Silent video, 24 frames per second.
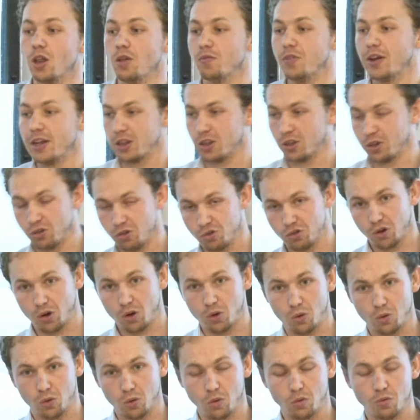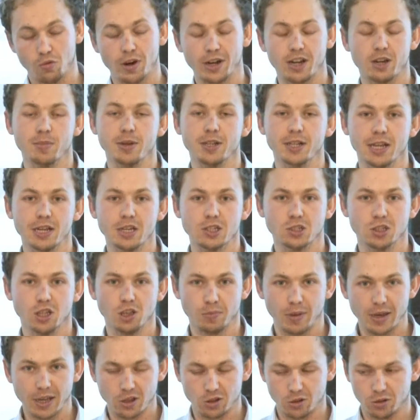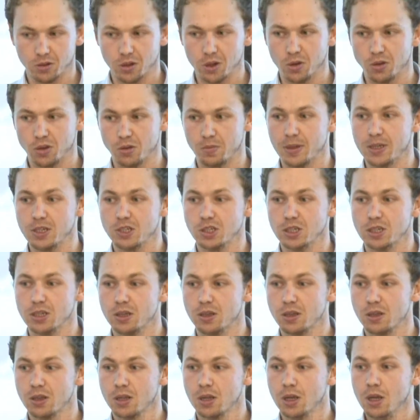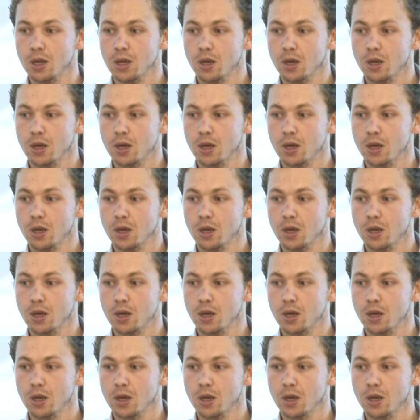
vector control recommendations based on those species.